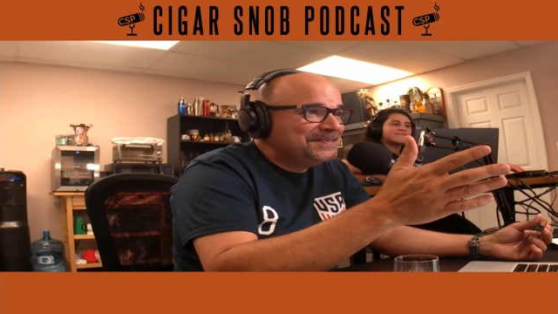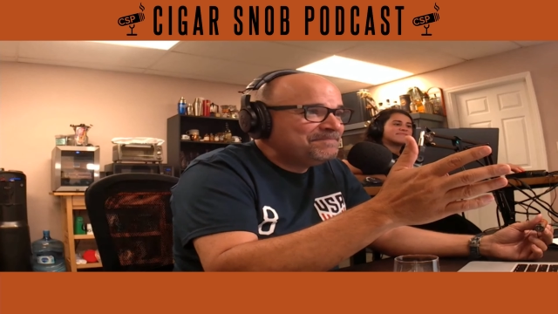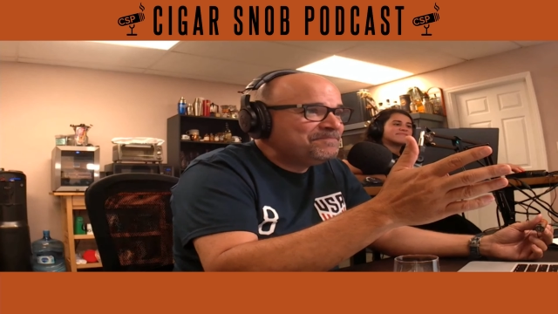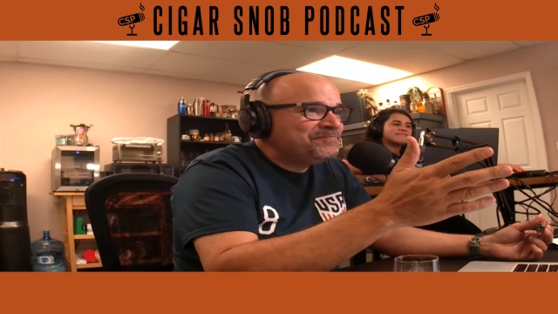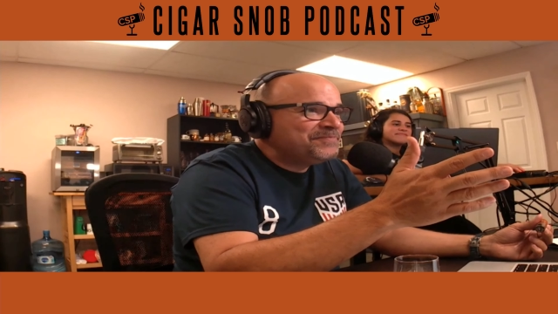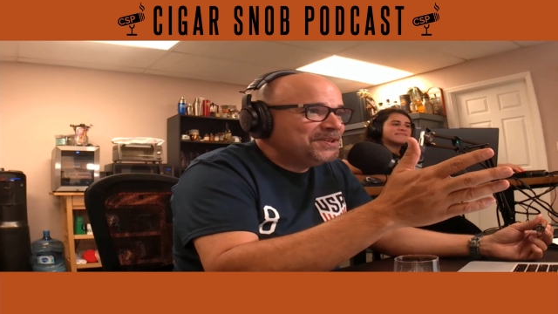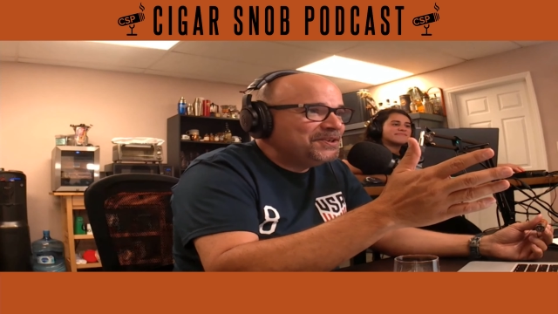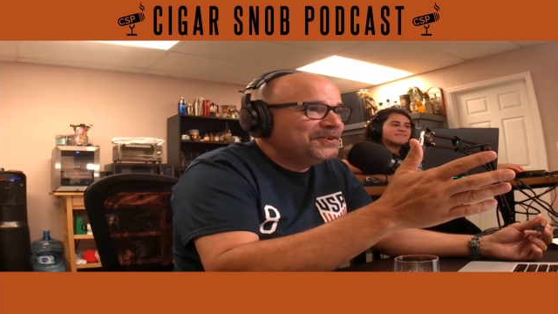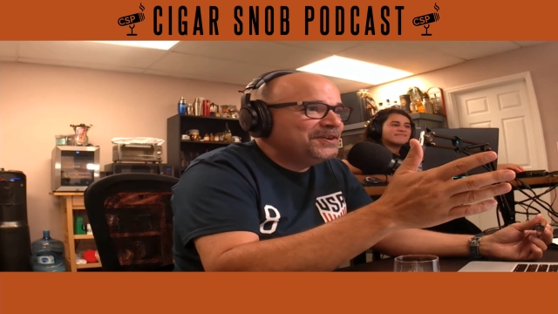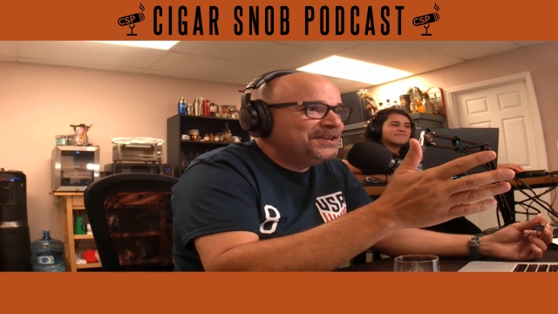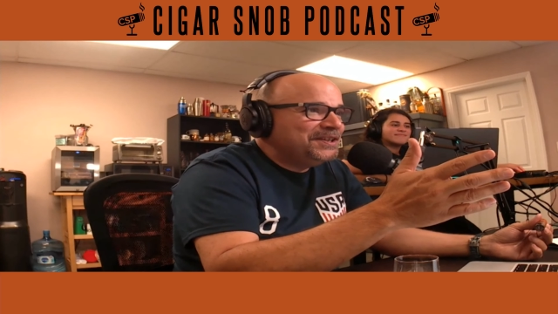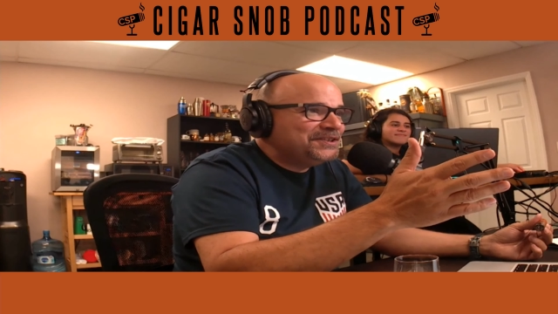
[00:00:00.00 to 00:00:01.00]
right, uh, your
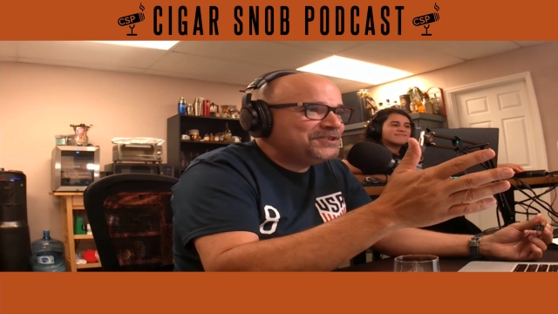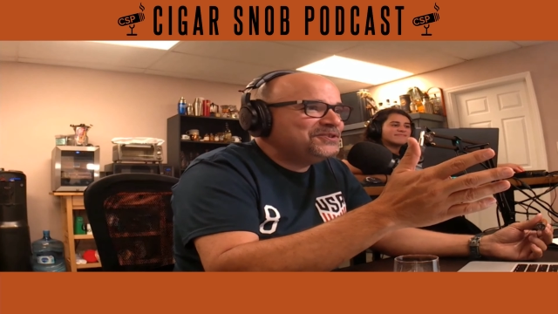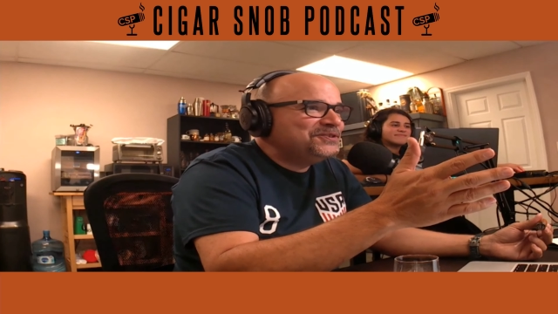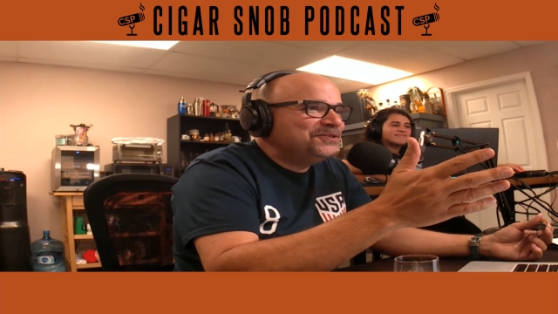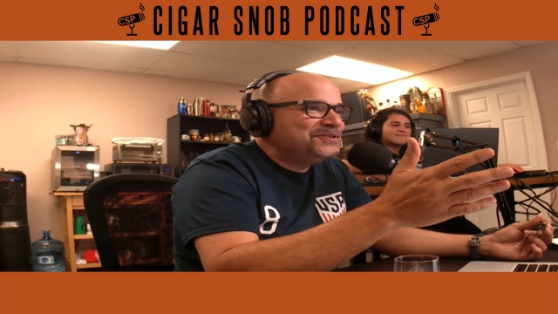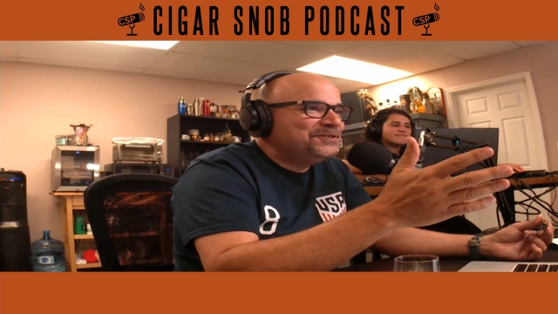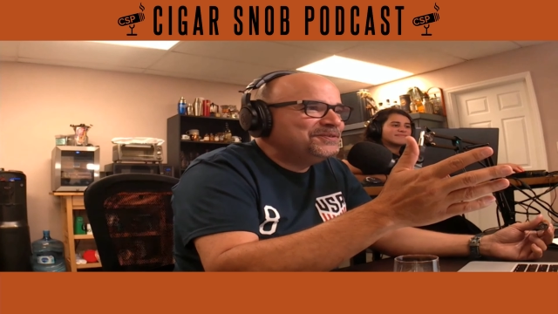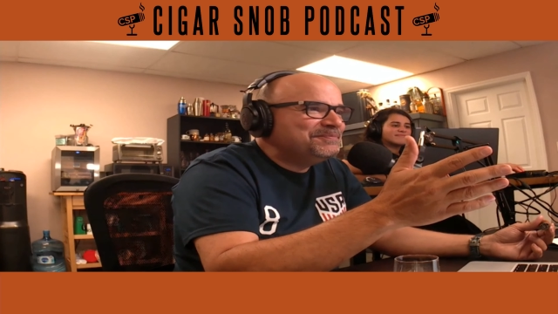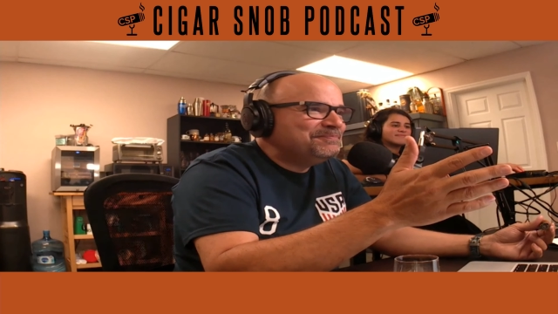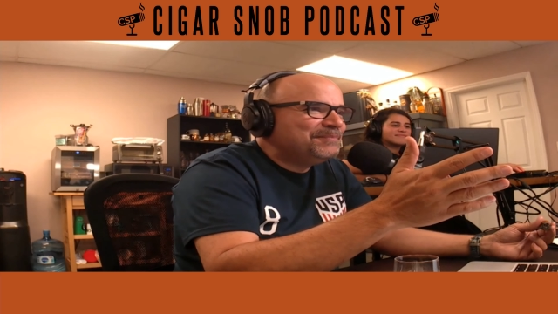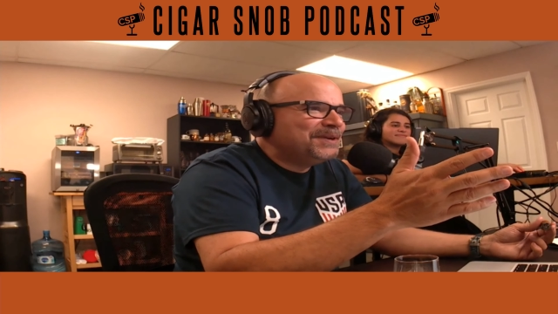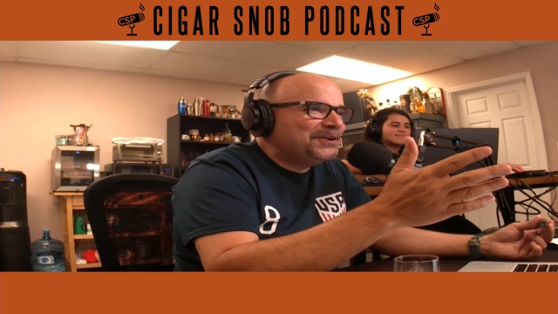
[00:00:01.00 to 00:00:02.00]
initial
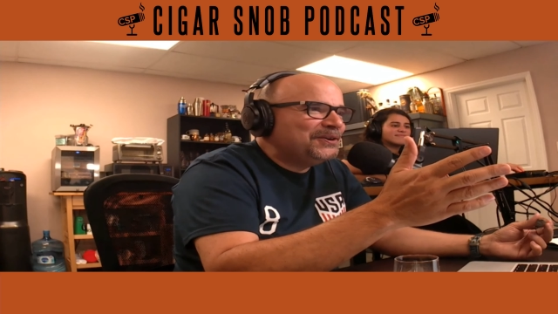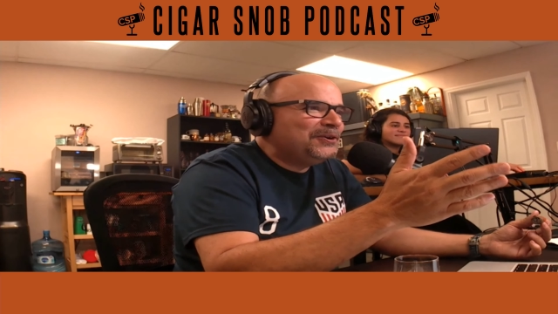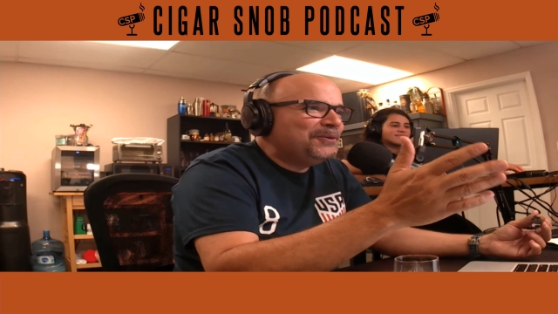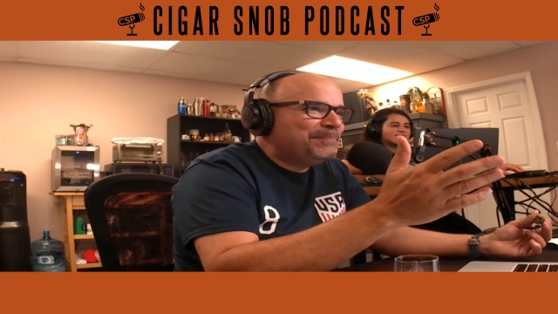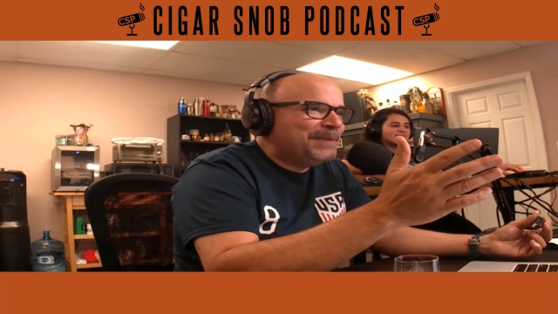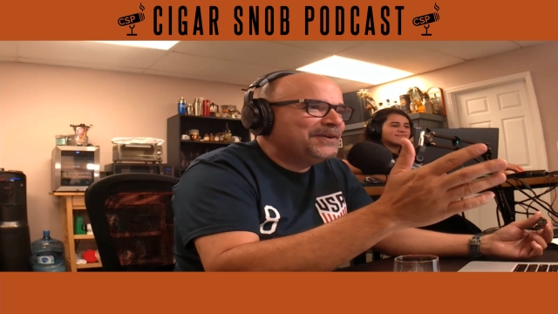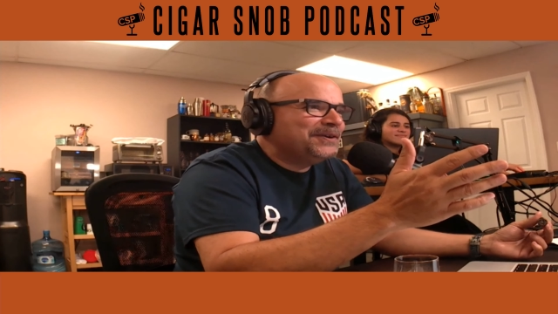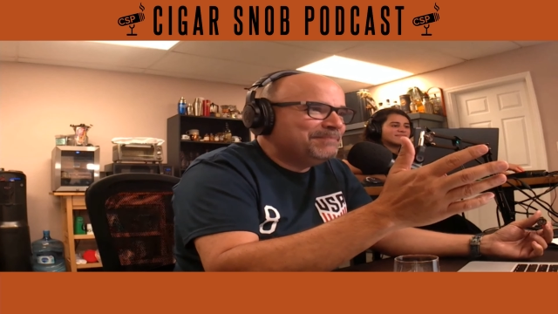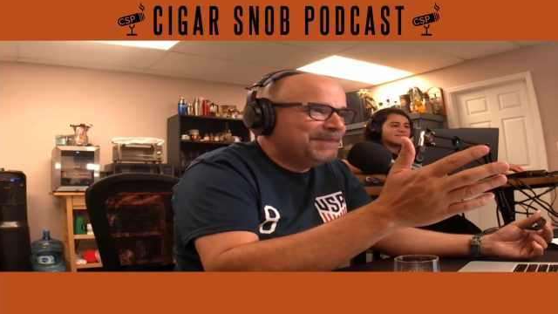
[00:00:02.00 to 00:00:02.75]
Manolo pairing